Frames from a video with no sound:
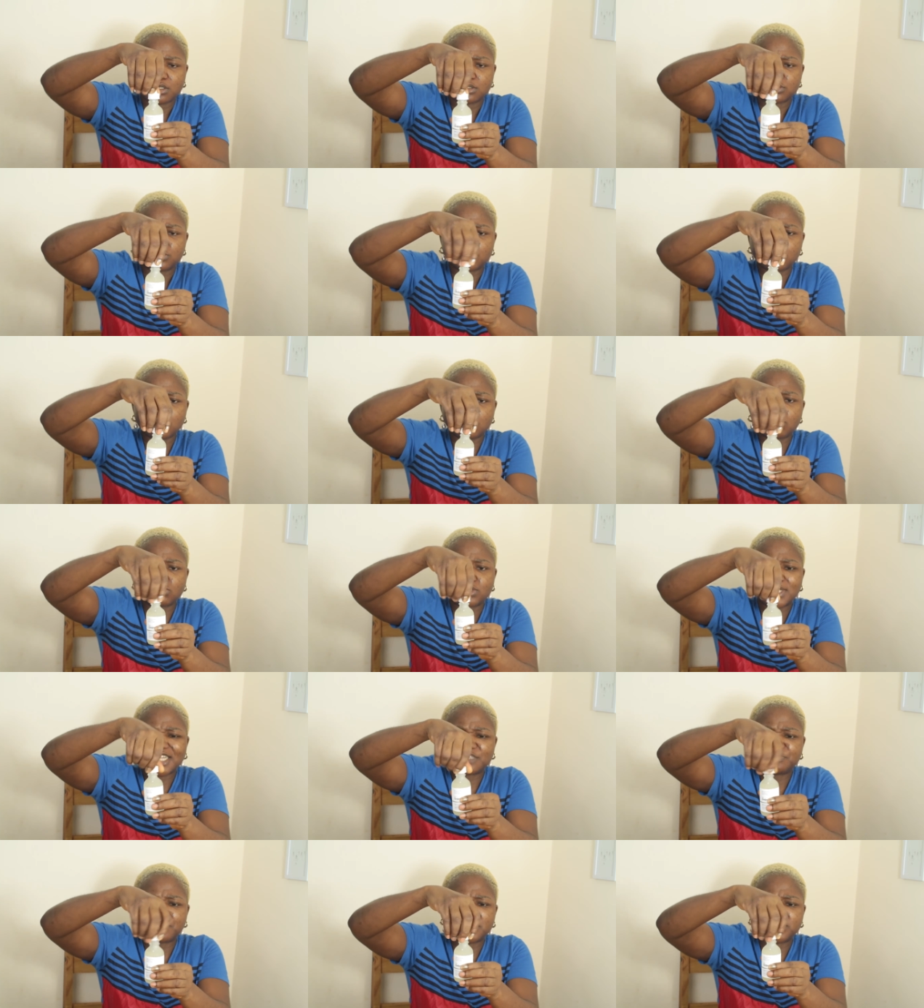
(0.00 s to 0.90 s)
So
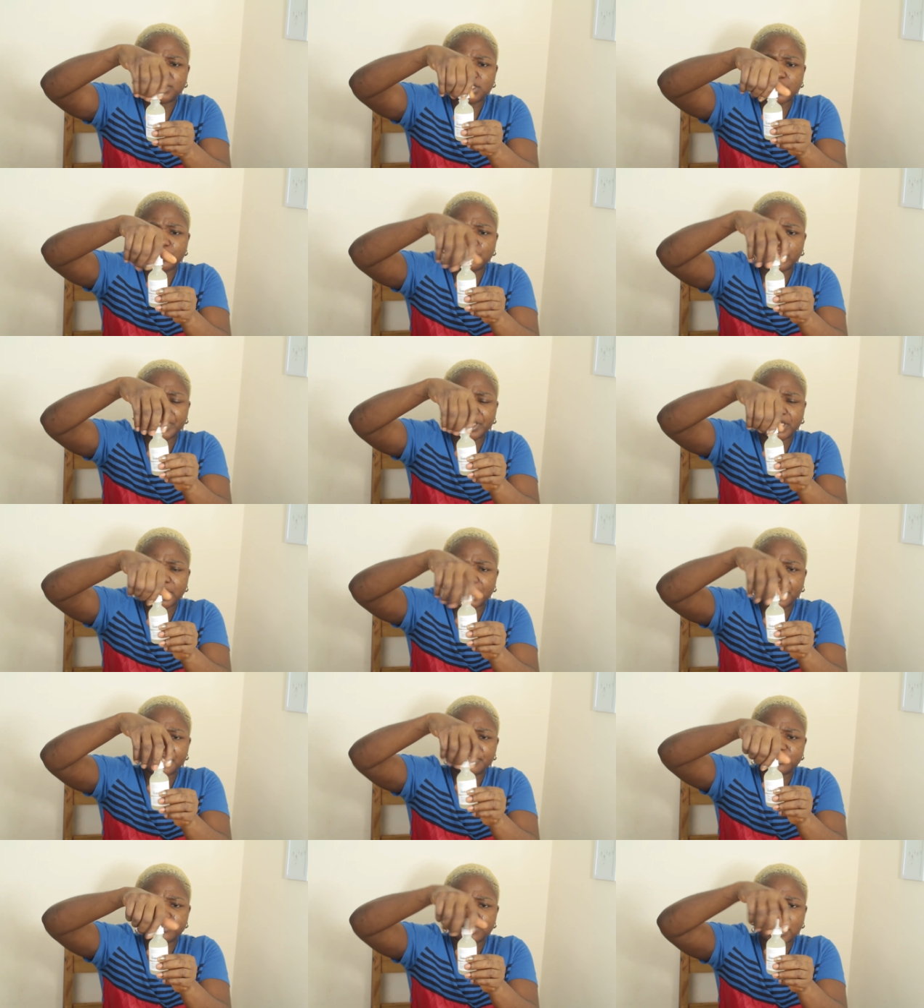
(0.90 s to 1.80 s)
that's basically what it
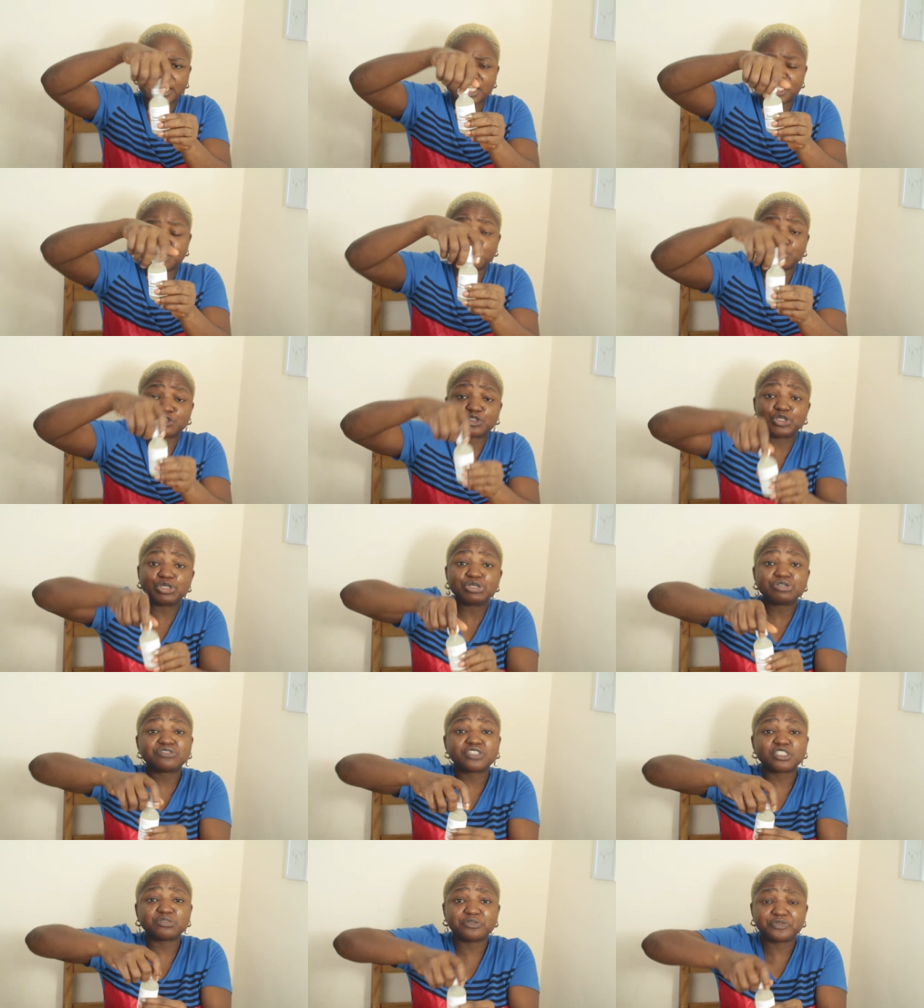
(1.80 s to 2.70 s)
is, and you're supposed to
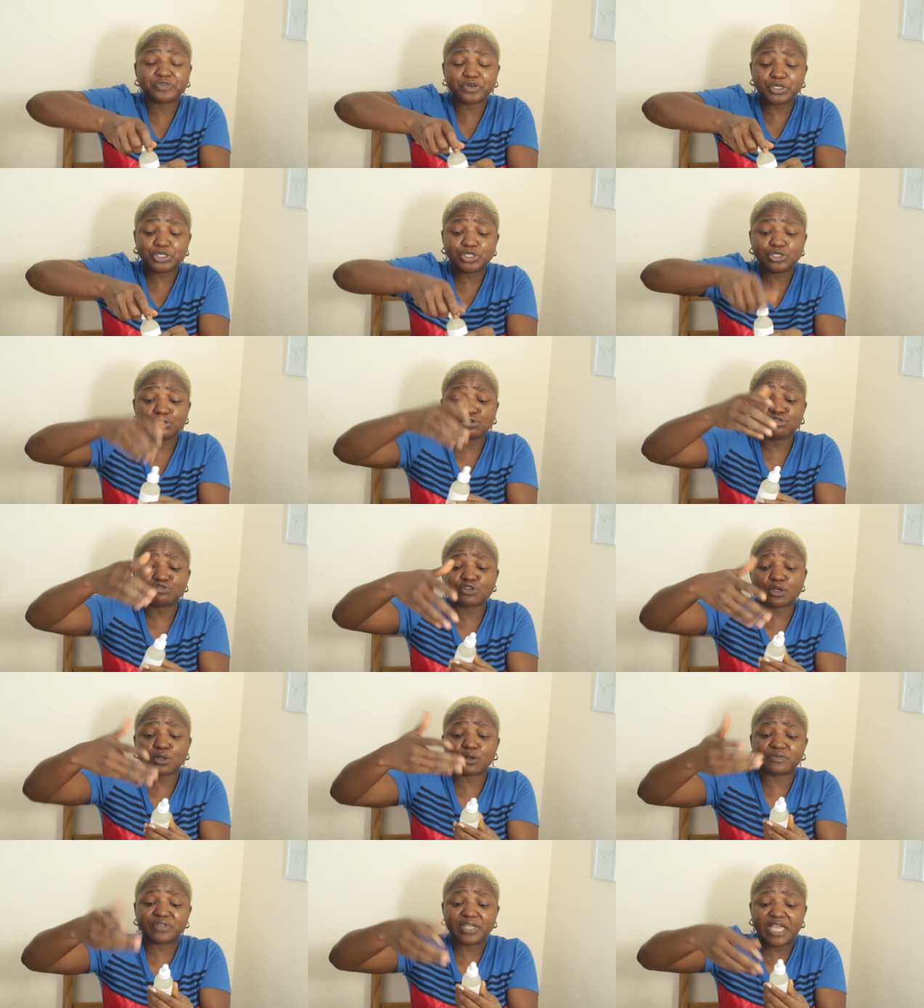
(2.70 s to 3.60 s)
use it before you use
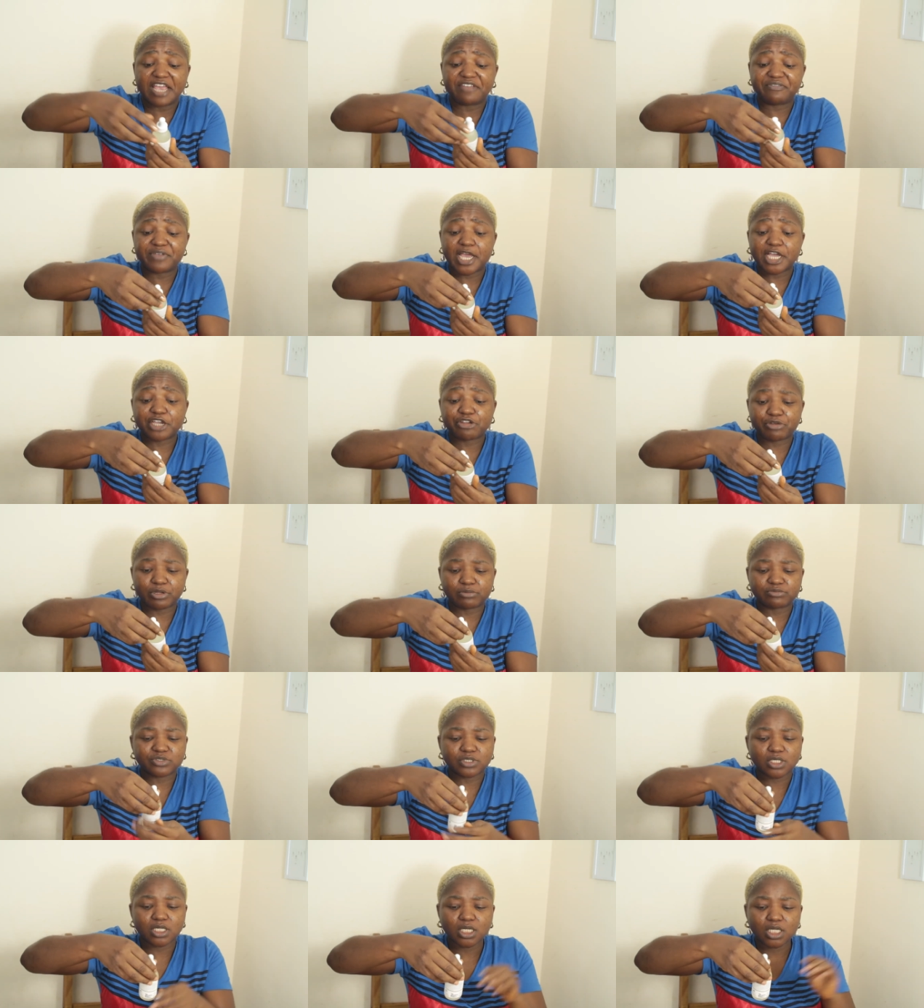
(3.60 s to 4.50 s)
all of the heavier
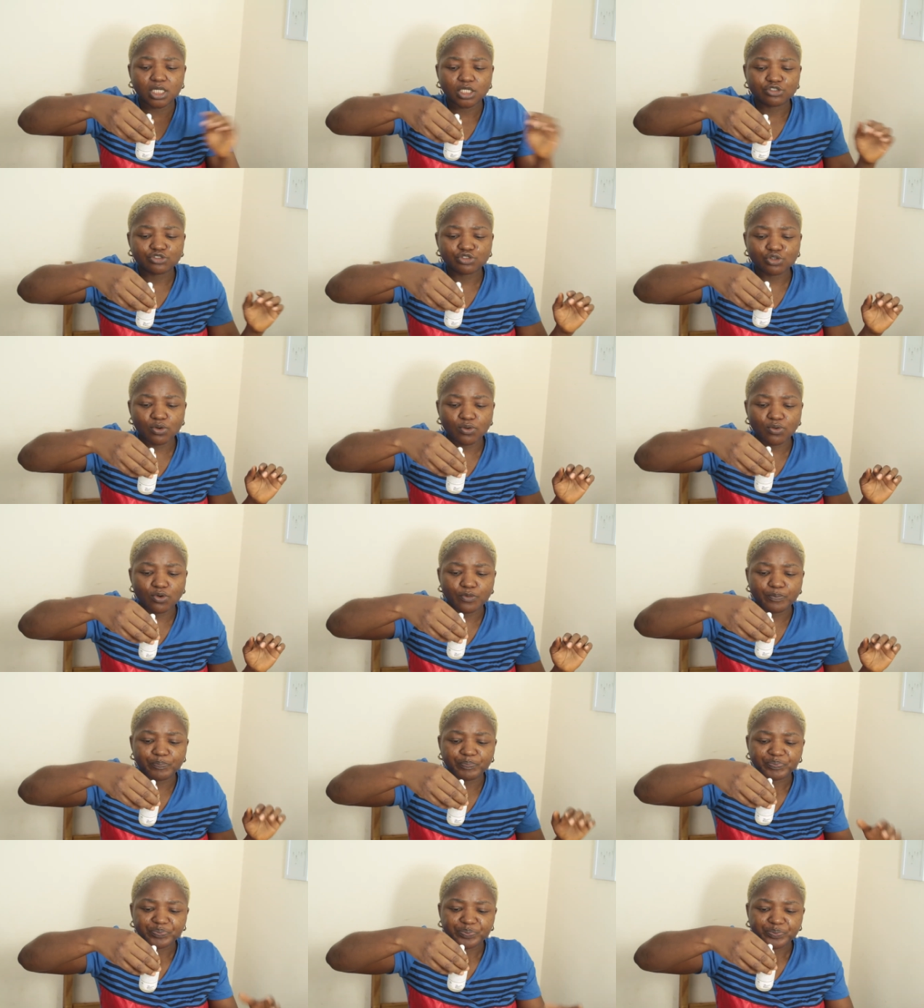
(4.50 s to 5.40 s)
creams. So
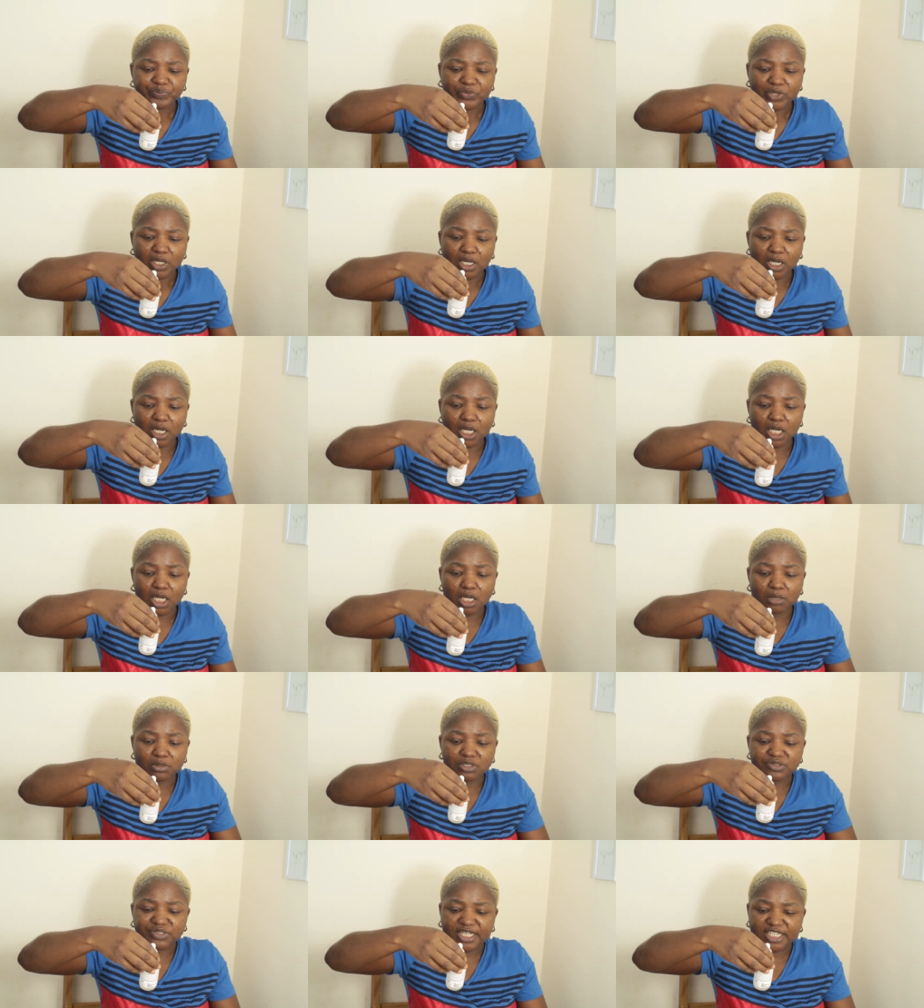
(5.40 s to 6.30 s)

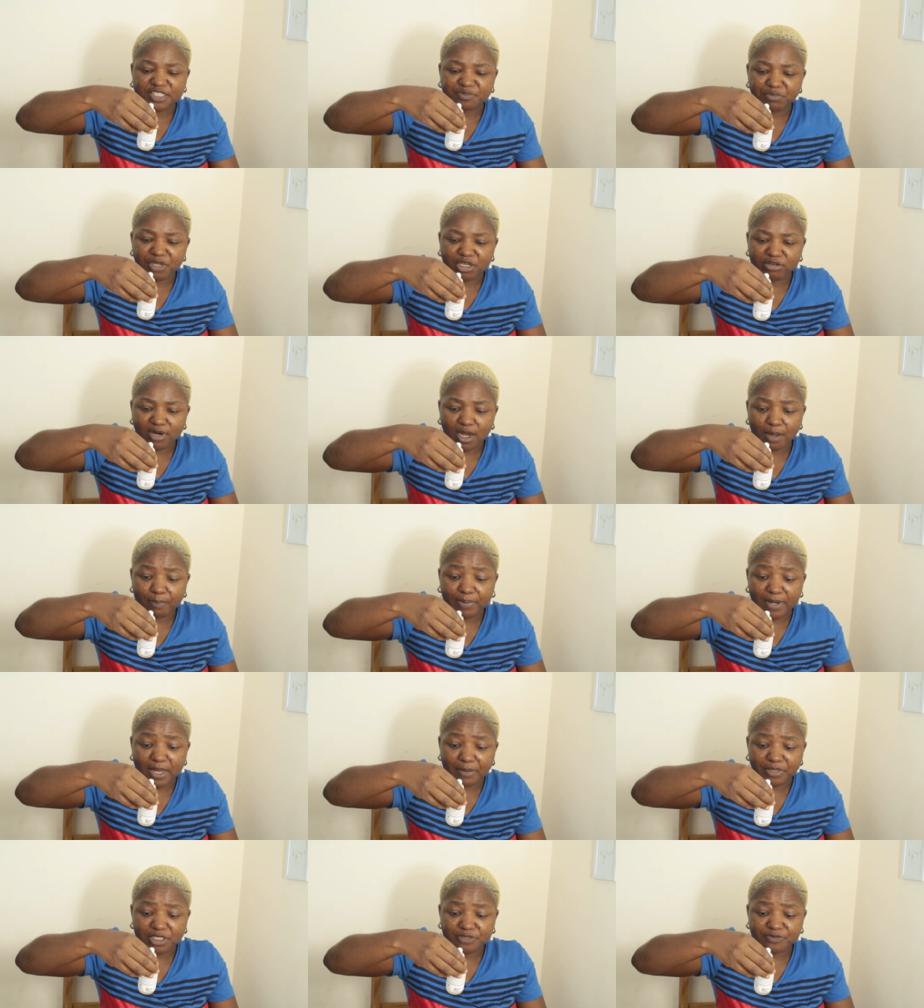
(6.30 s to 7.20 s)
it says mineral
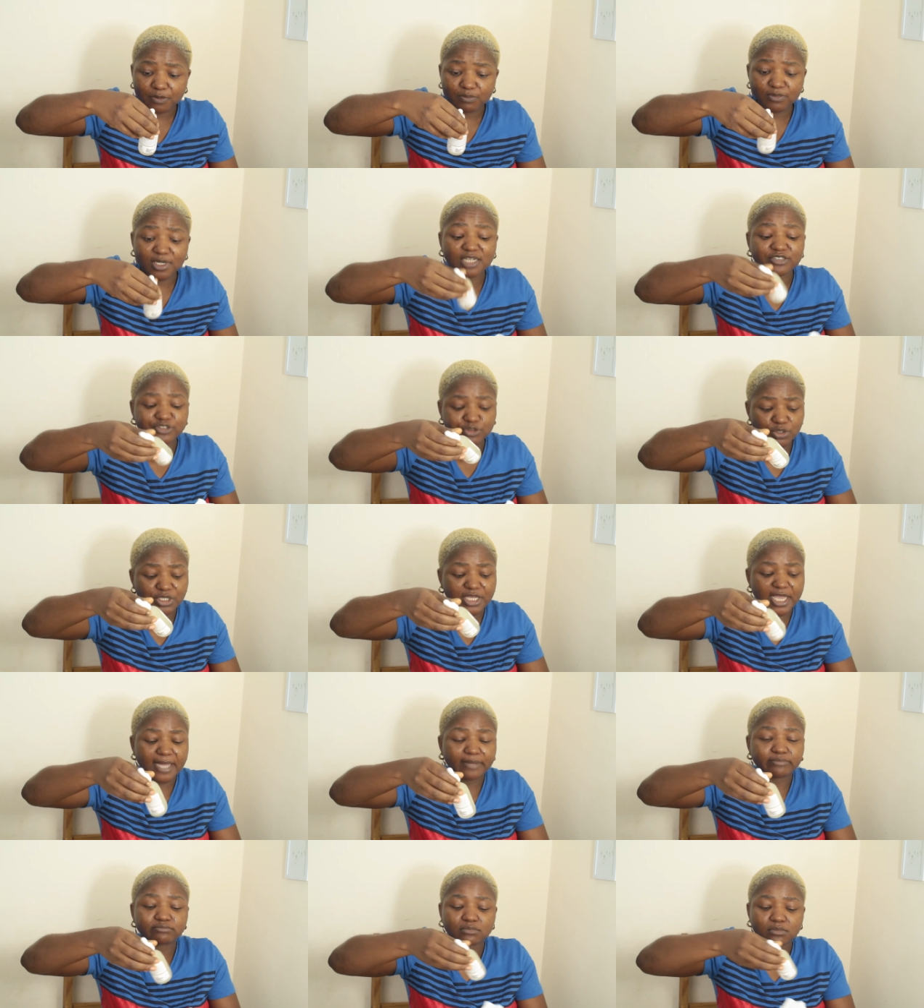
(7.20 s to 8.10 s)
blemish formula, so
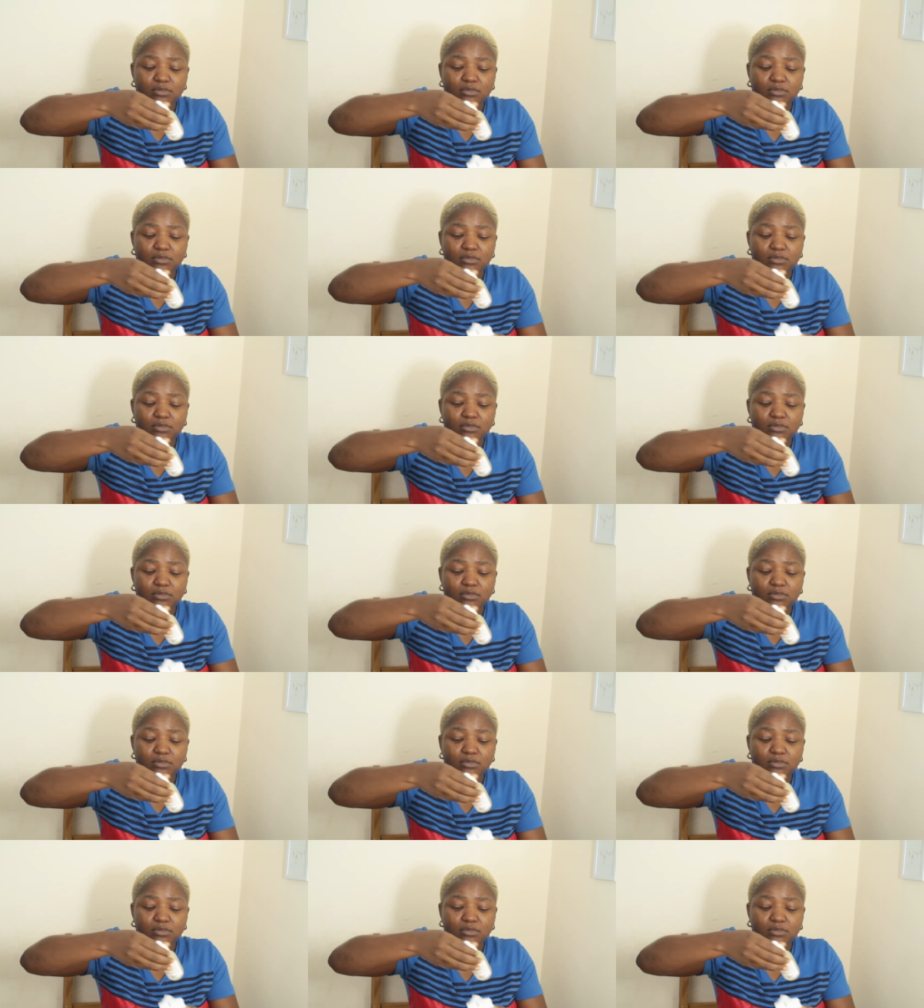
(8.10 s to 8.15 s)
yeah,